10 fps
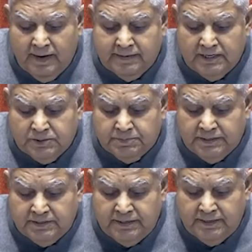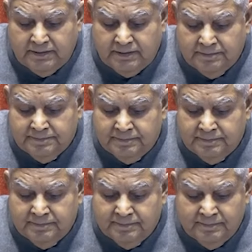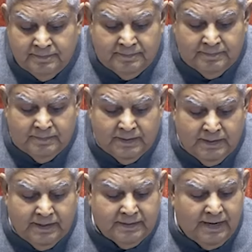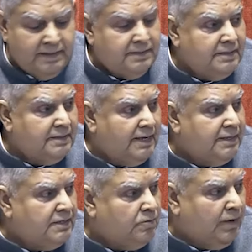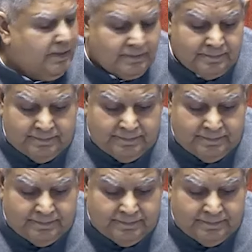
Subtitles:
and its President in 1991.